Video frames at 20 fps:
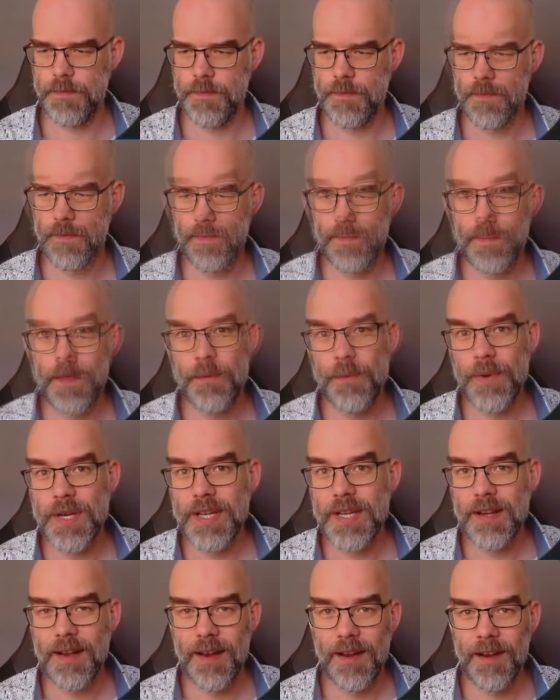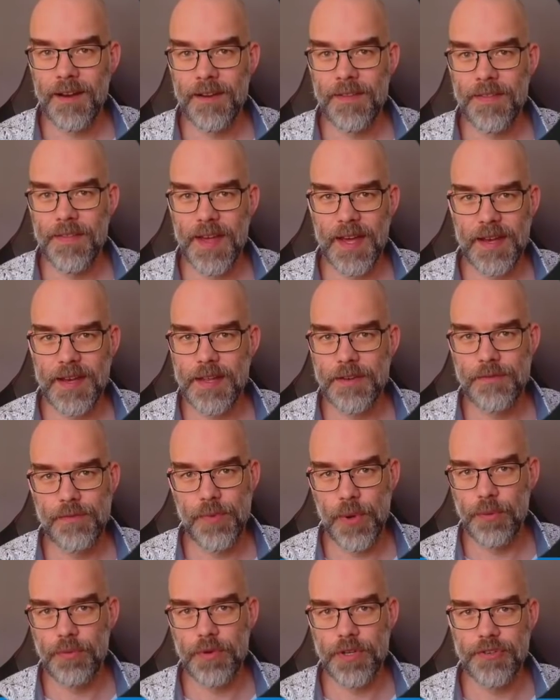And then we declare that it
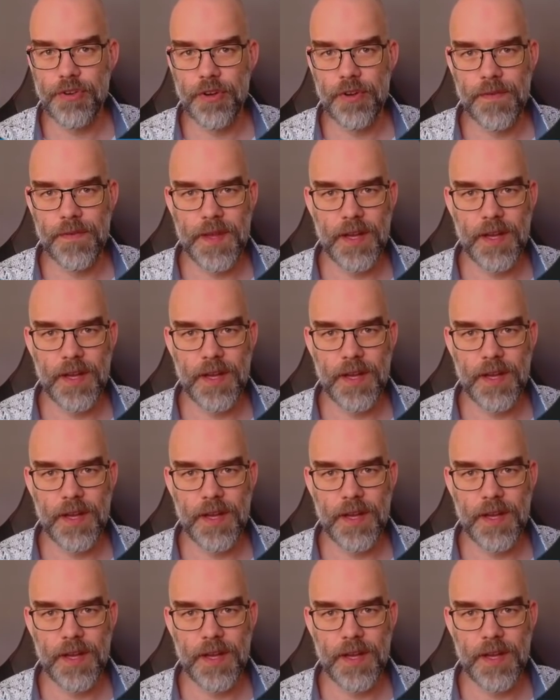will return